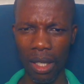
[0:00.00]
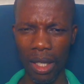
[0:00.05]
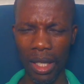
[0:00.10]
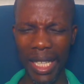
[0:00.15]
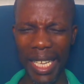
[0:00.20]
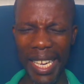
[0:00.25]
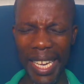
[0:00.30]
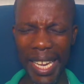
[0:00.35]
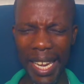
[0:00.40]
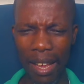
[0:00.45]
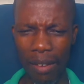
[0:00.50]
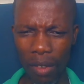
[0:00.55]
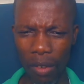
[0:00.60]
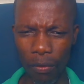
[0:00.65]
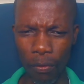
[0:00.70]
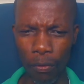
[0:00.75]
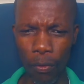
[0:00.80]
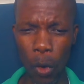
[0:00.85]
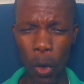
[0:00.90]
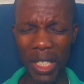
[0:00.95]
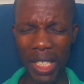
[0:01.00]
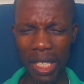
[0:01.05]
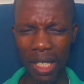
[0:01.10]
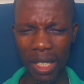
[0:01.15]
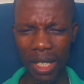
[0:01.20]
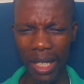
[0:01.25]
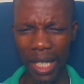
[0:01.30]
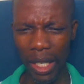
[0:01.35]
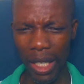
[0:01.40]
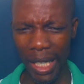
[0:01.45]
They never fought.
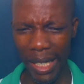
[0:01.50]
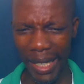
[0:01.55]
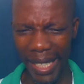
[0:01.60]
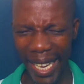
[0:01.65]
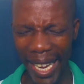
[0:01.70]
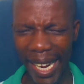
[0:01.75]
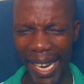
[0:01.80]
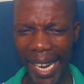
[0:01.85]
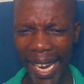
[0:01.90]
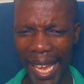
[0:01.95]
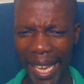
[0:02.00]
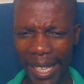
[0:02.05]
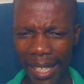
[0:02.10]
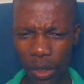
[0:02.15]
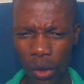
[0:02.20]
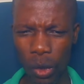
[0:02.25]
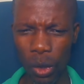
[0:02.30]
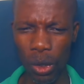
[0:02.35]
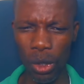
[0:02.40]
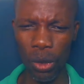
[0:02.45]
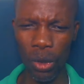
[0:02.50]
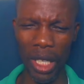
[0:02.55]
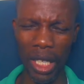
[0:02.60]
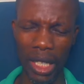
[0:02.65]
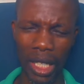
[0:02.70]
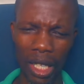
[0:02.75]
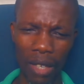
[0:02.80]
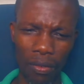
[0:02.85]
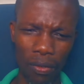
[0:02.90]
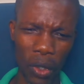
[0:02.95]
They are lying to you
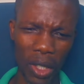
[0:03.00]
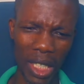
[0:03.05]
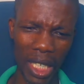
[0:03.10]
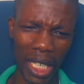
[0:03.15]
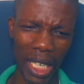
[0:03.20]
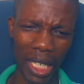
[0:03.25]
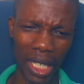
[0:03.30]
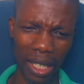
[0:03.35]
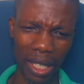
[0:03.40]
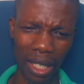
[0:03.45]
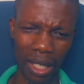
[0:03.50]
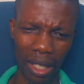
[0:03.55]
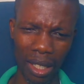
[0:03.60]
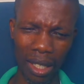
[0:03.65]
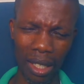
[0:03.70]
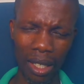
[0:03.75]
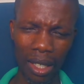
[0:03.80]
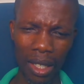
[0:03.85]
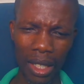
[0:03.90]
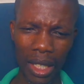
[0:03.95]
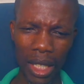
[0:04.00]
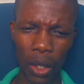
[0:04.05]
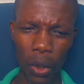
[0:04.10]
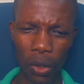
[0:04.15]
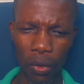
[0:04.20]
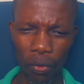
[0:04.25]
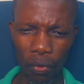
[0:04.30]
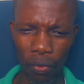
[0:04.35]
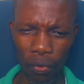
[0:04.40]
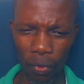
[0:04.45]
that they fought anything. They
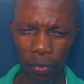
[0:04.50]
would